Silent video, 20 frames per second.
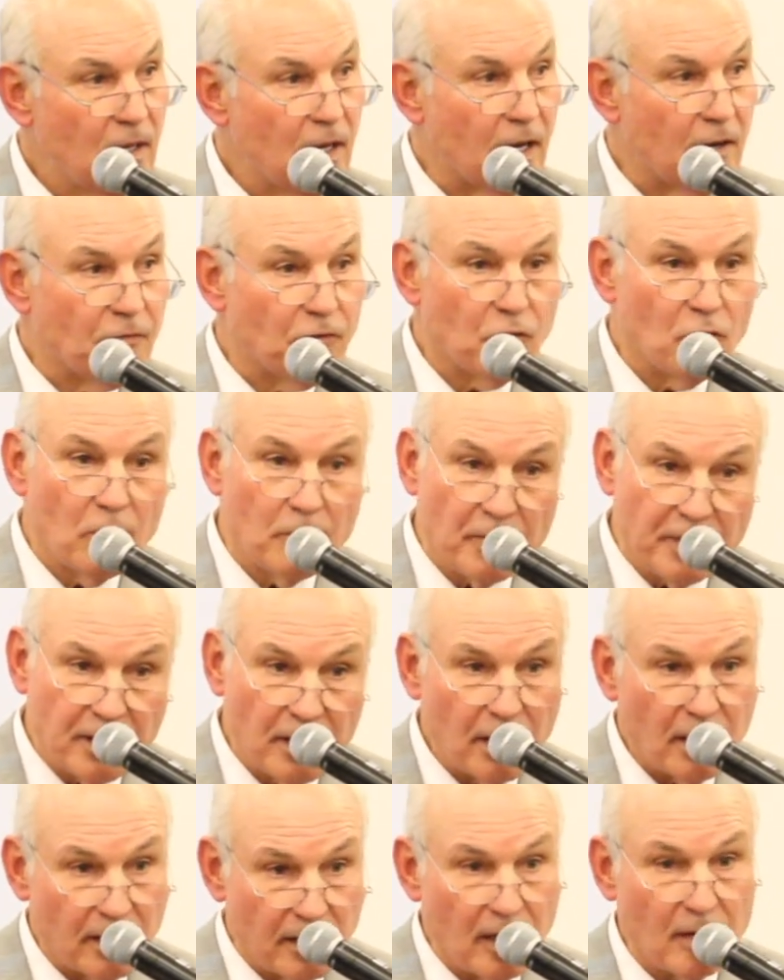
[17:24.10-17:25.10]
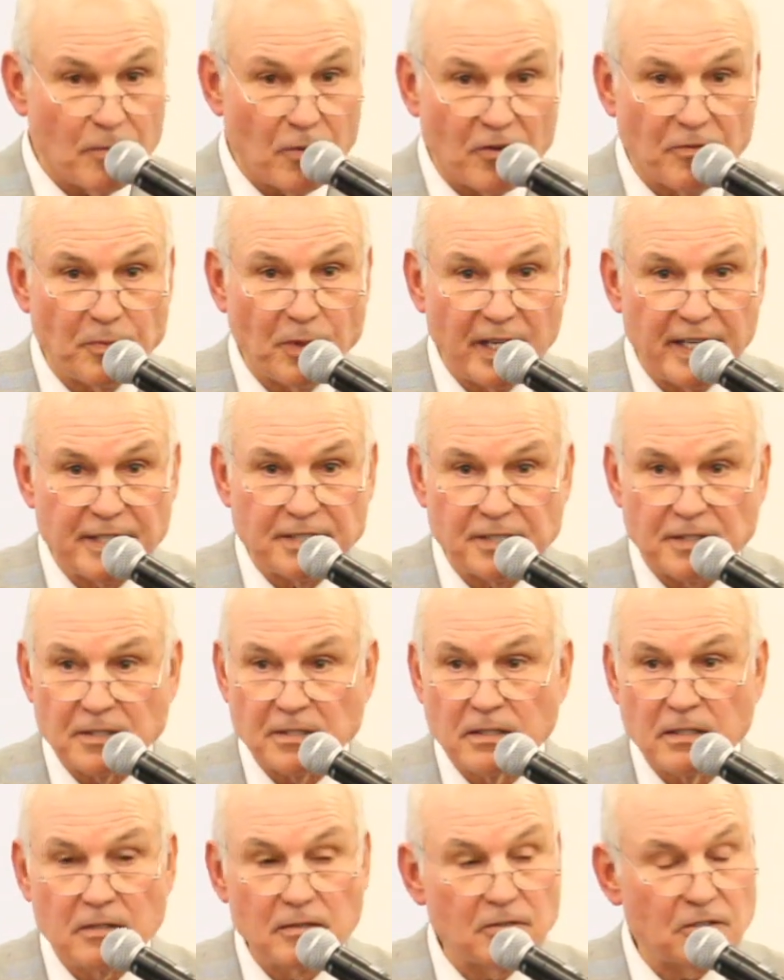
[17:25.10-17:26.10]
I flew him a number of
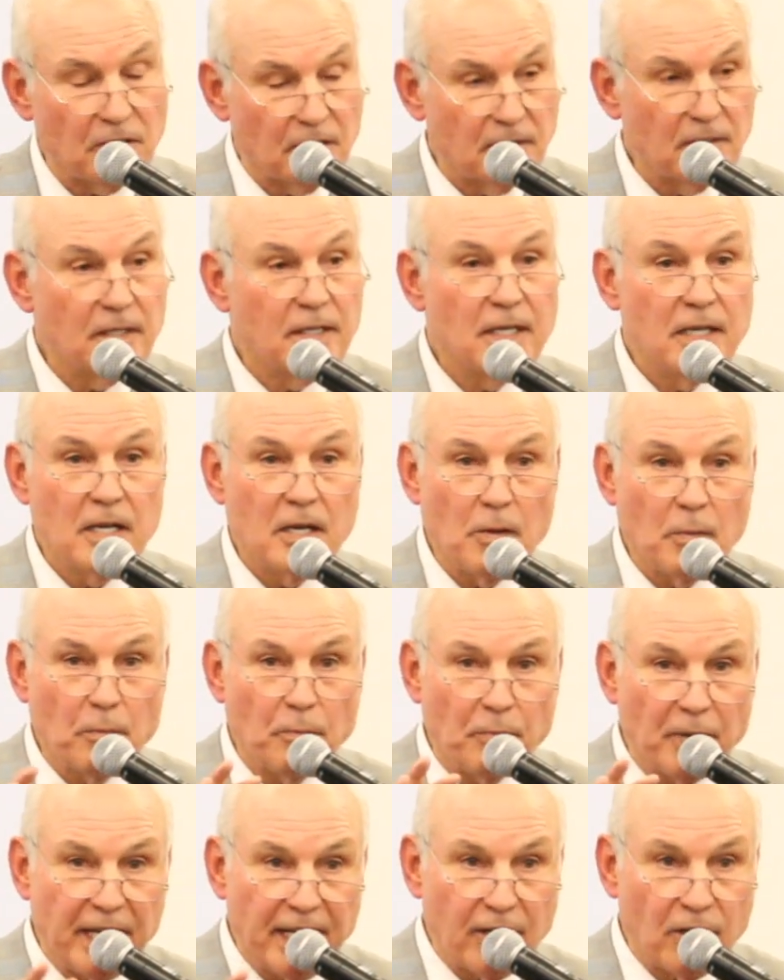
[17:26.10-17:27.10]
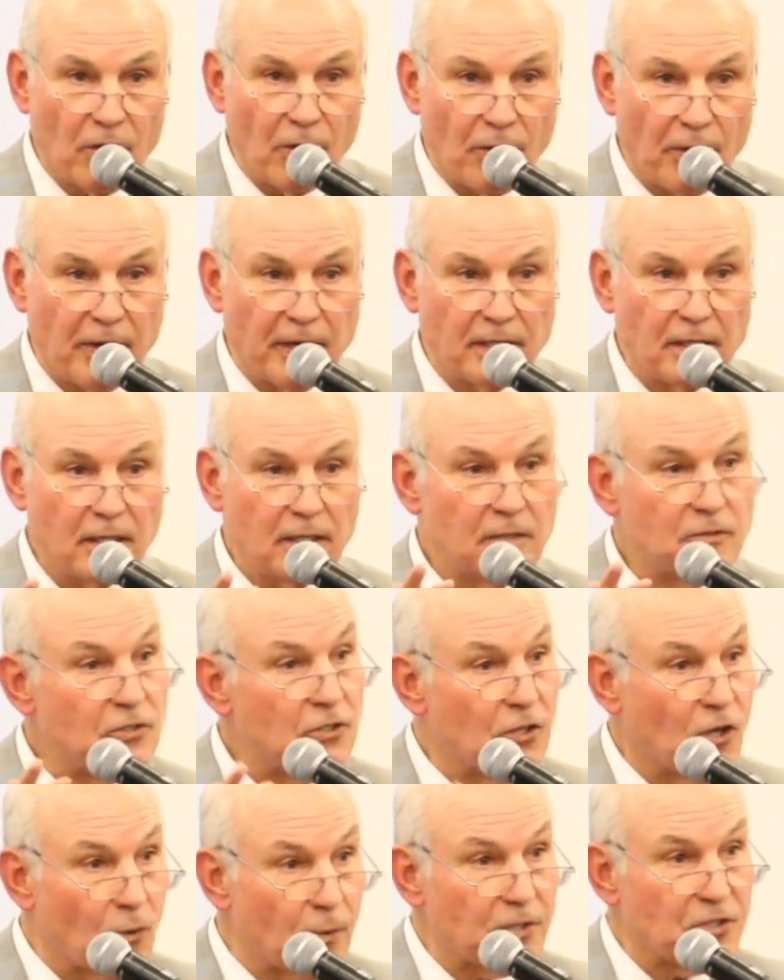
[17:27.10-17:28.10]
places to be current,
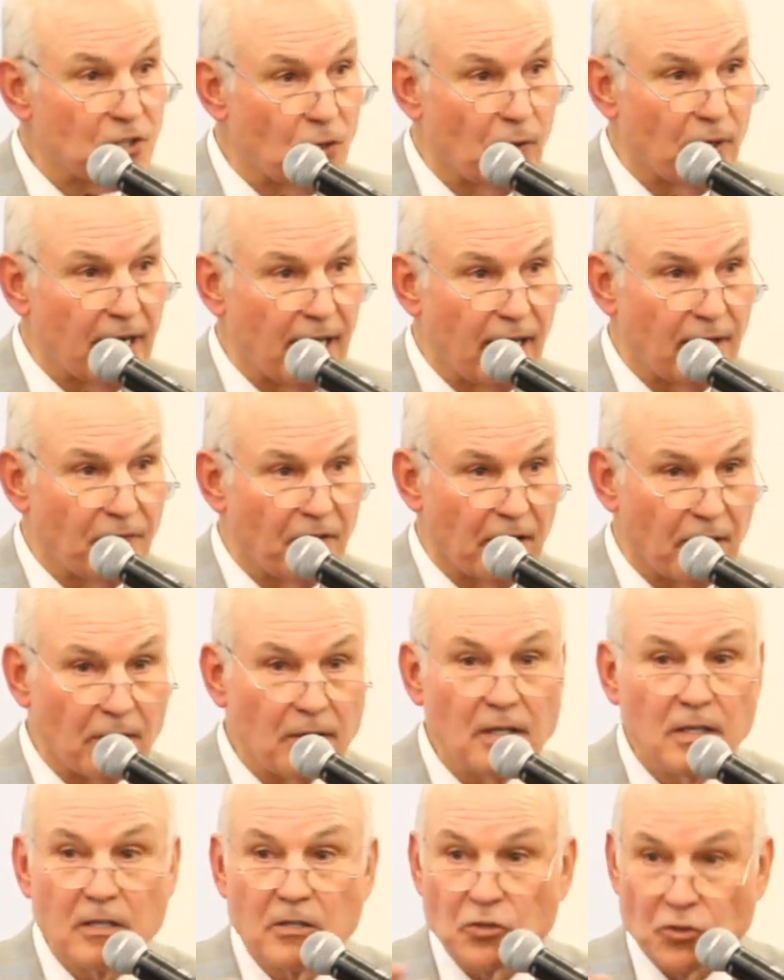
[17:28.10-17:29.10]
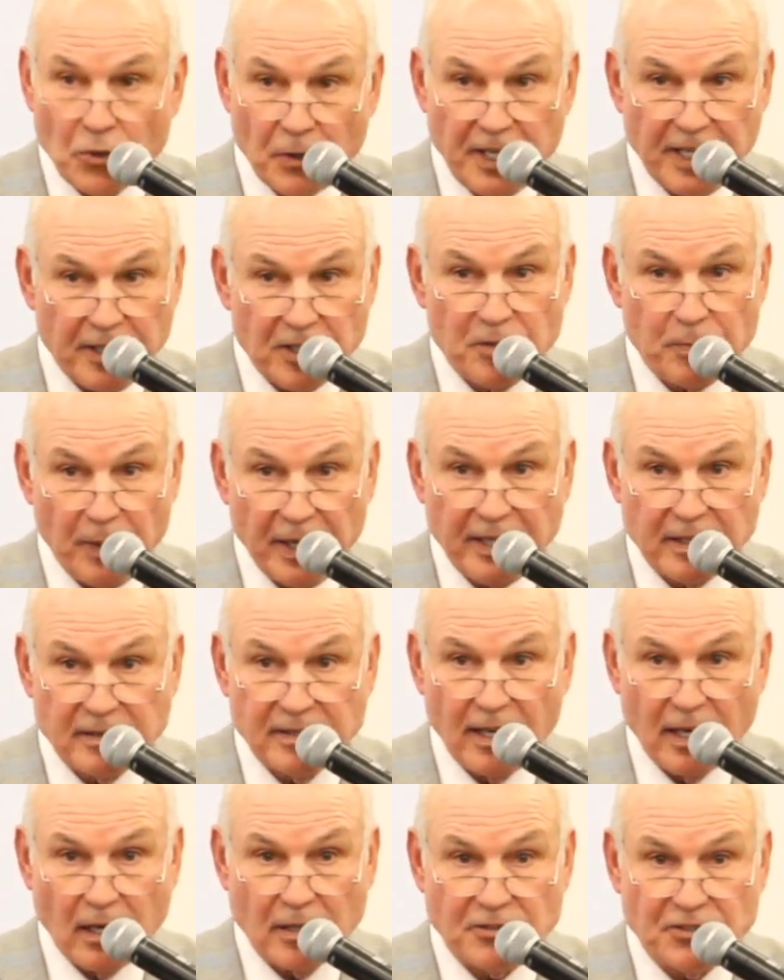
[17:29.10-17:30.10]
to know what's going on there, so he could speak
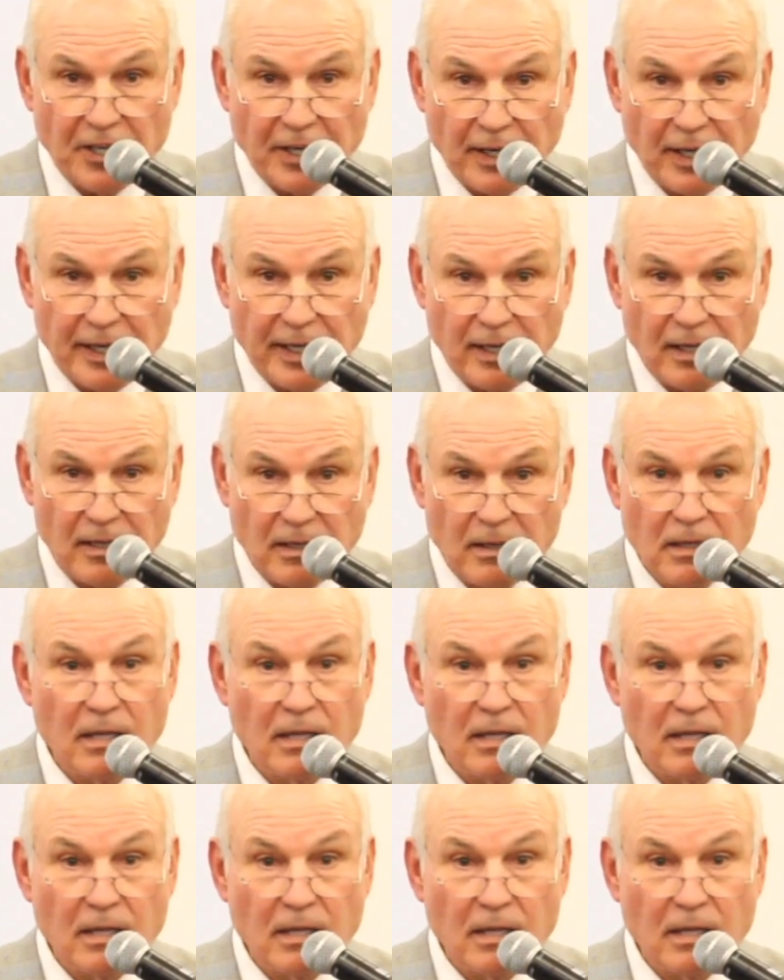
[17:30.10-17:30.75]
intelligently.